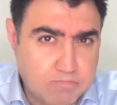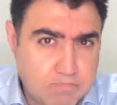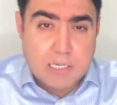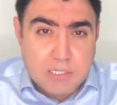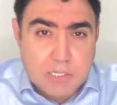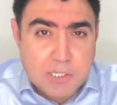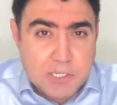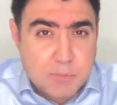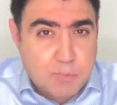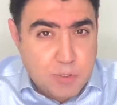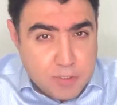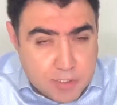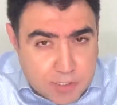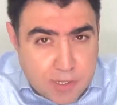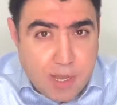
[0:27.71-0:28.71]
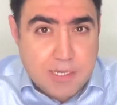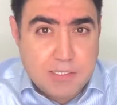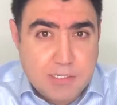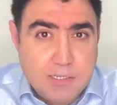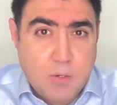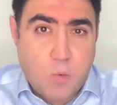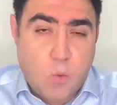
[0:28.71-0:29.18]
And this is
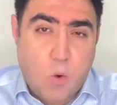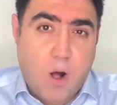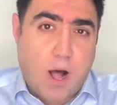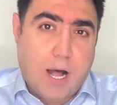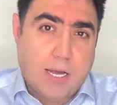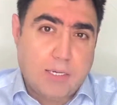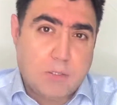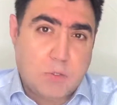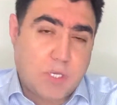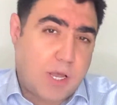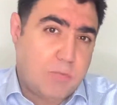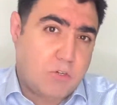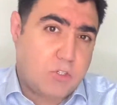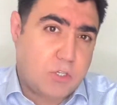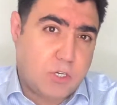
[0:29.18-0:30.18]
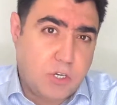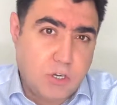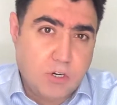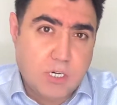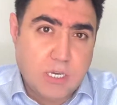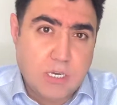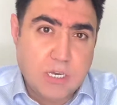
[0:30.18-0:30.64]
precisely why
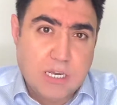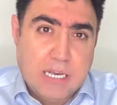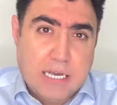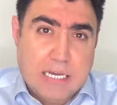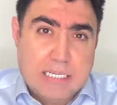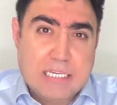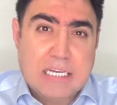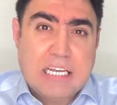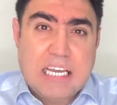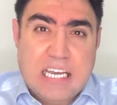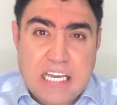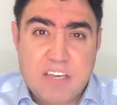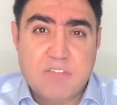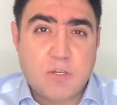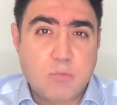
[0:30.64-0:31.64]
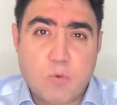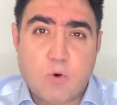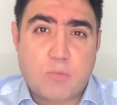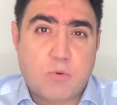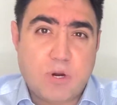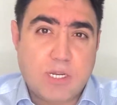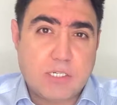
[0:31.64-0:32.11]
cybersecurity is an even
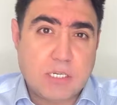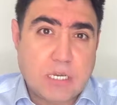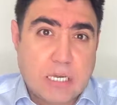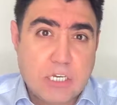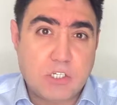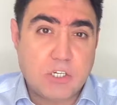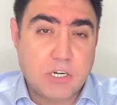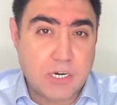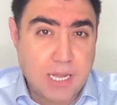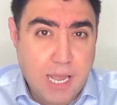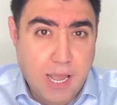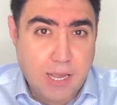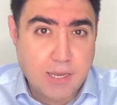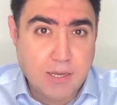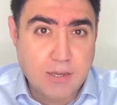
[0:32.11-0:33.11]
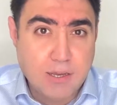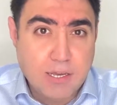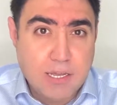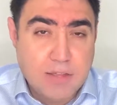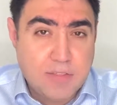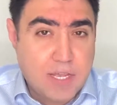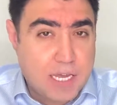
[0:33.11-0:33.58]
more pressing issue today
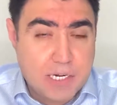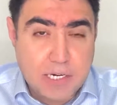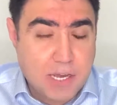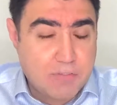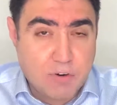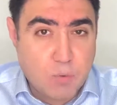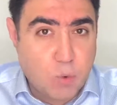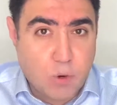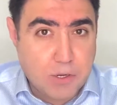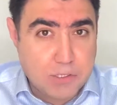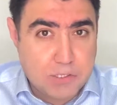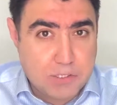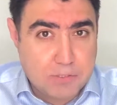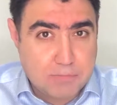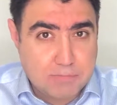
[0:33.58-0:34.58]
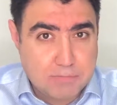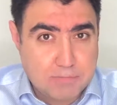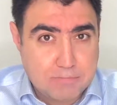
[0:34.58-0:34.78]
than it ever was.